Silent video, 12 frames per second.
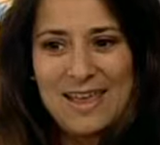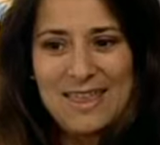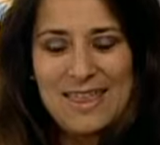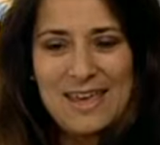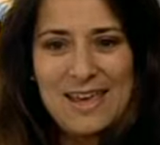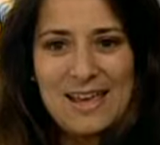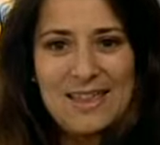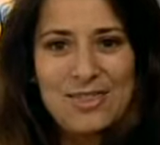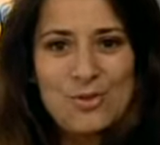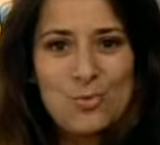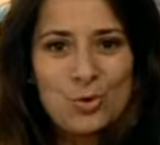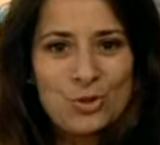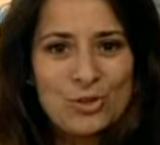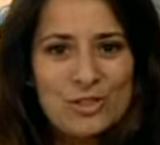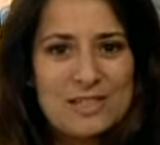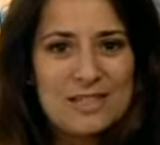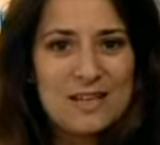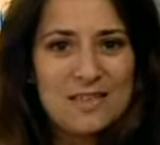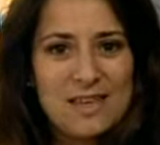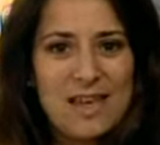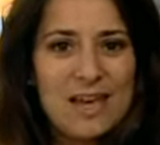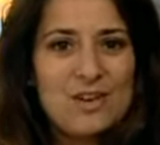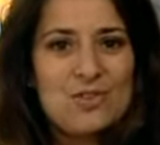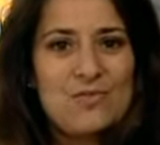I think the world is on
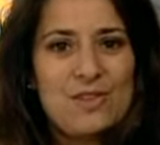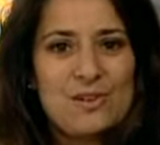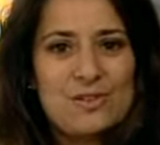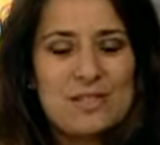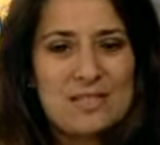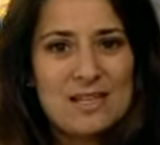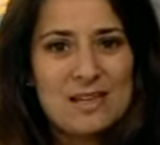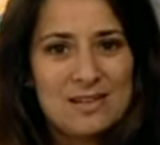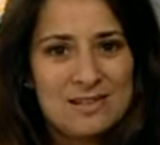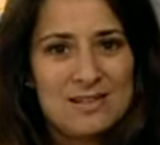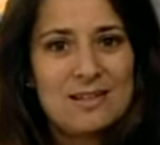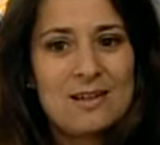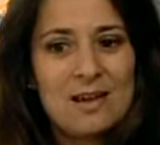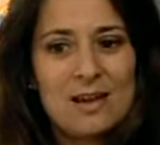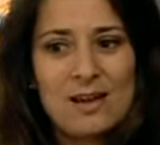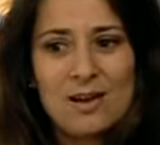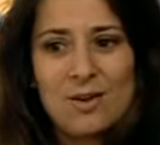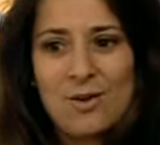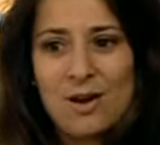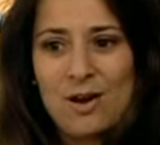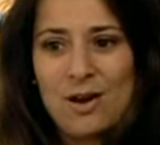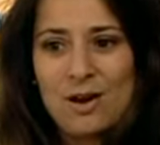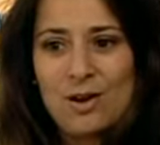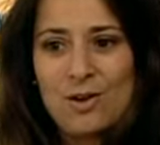the edge of their seat.
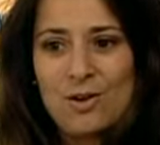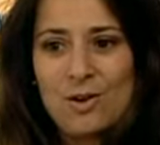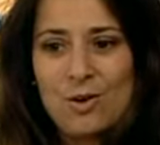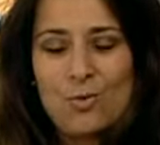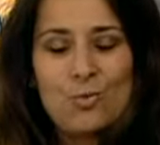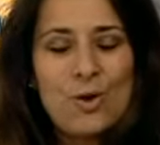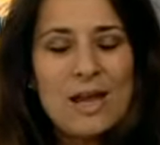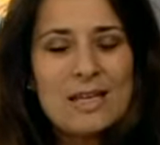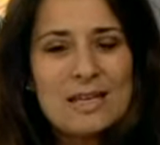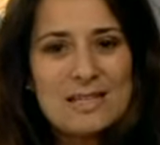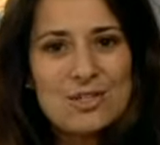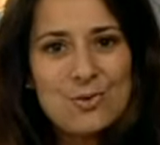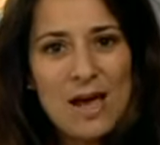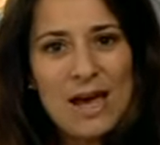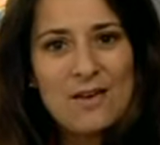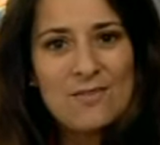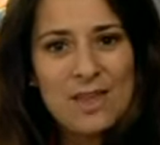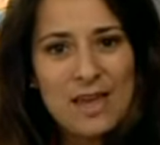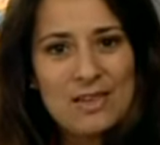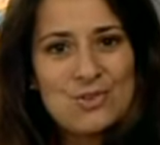Uh, ready to have the